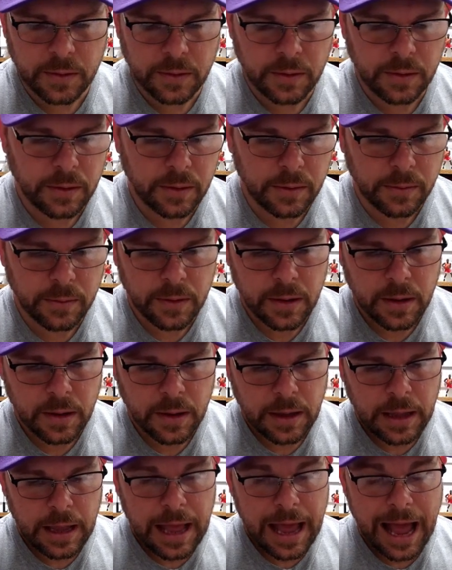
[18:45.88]
Okay.
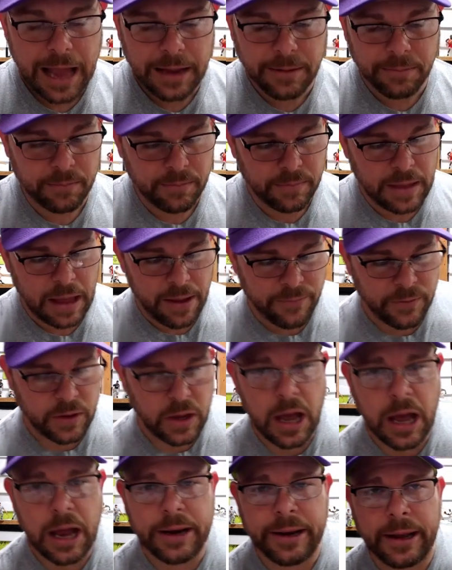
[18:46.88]
I I've
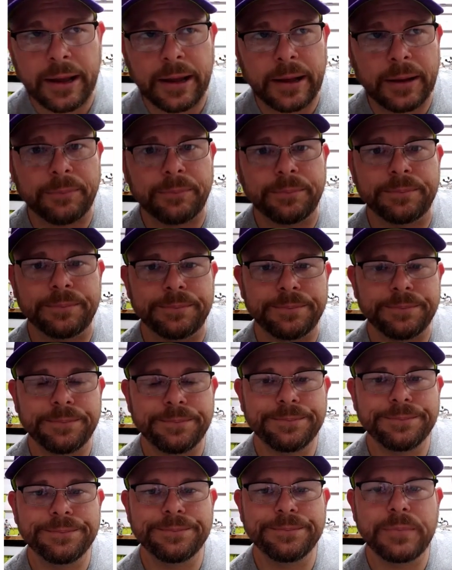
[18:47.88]
got um
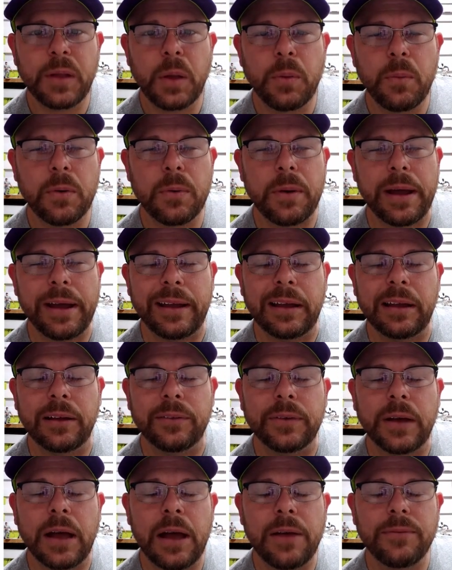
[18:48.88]
what do I
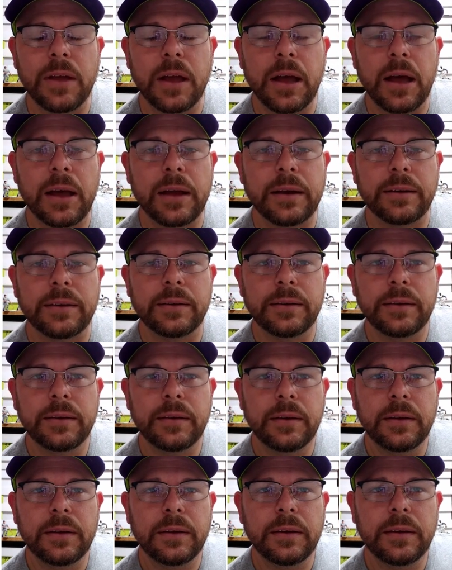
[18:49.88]
have? I've got
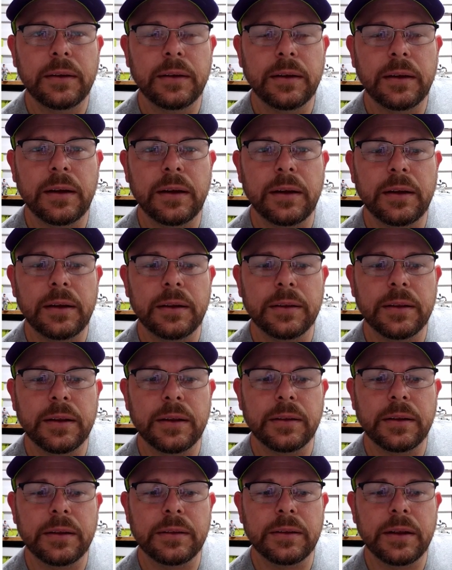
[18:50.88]
uh,
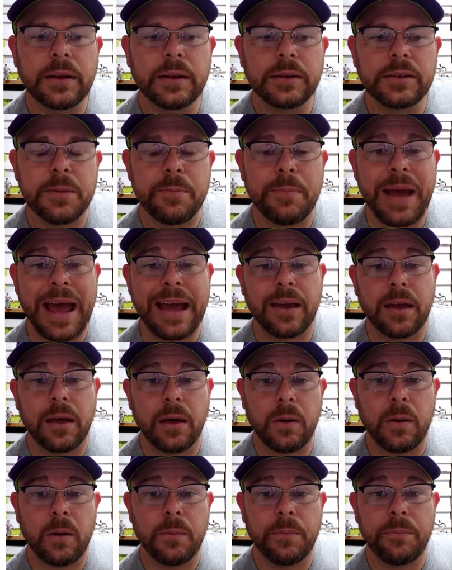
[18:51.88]
the, the, the
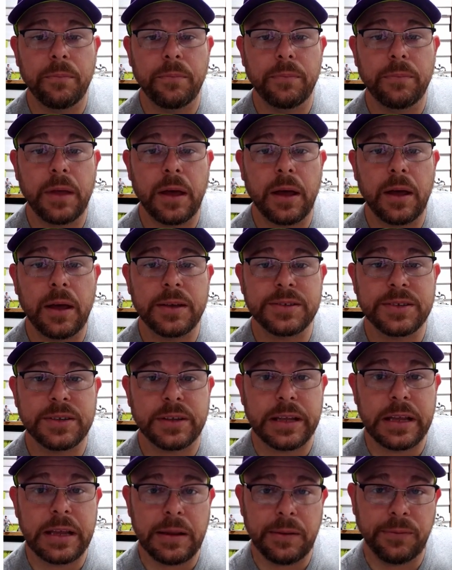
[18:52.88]
tobacco uh,
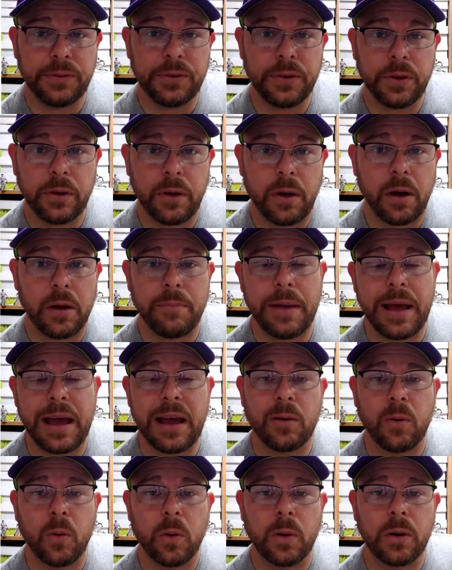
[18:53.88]
sleeves on
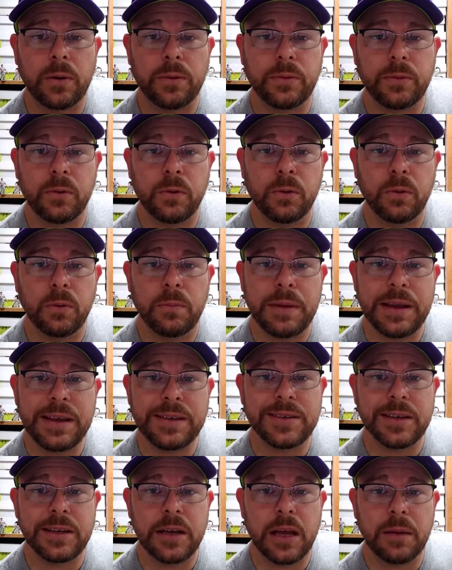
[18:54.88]
back order through
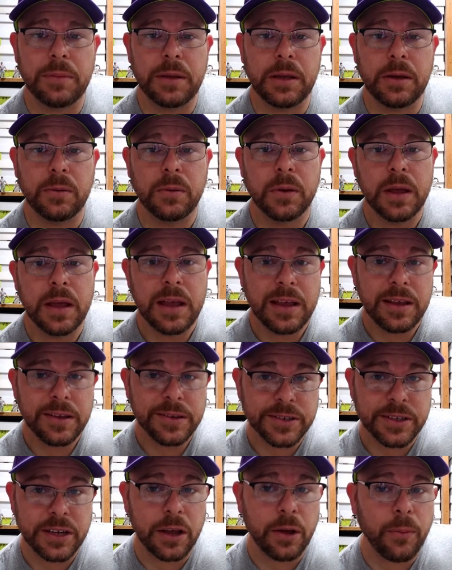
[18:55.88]
BCW.
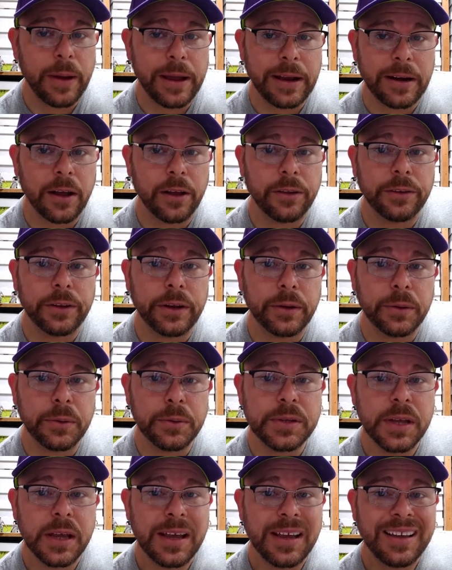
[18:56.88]
Still waiting on
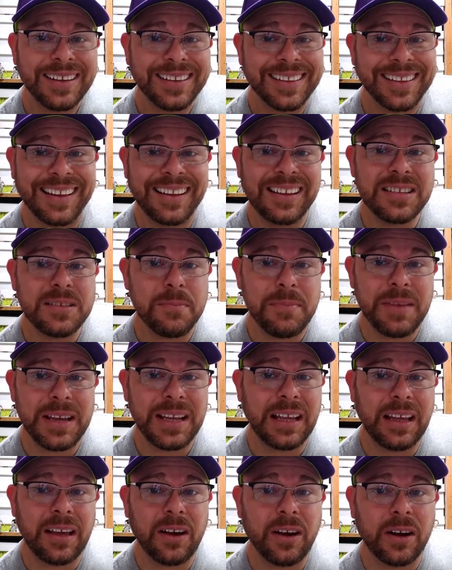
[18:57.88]
those. These
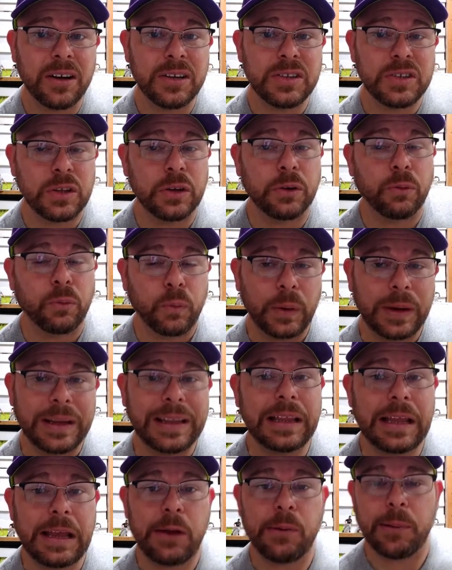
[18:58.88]
mini cards look
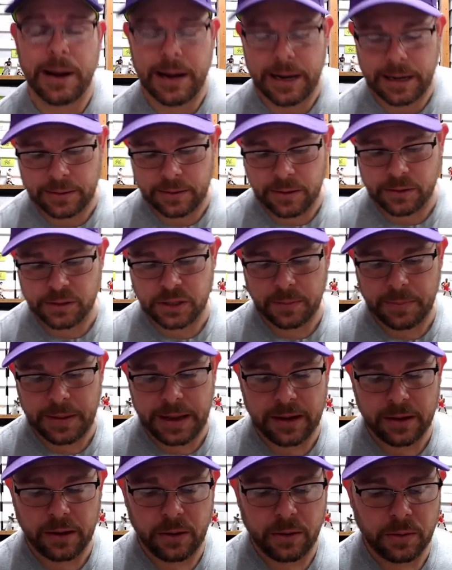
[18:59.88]
really great in those
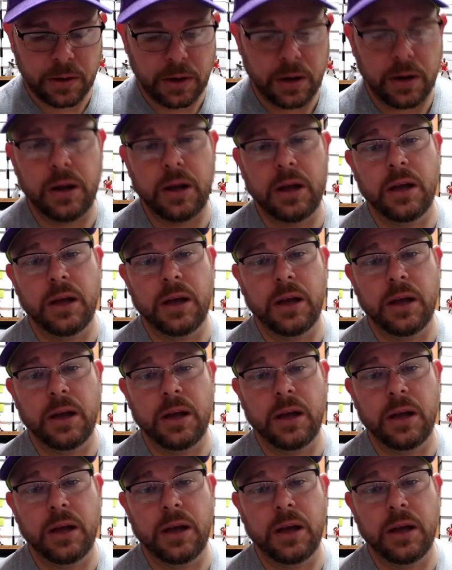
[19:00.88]
tobacco car,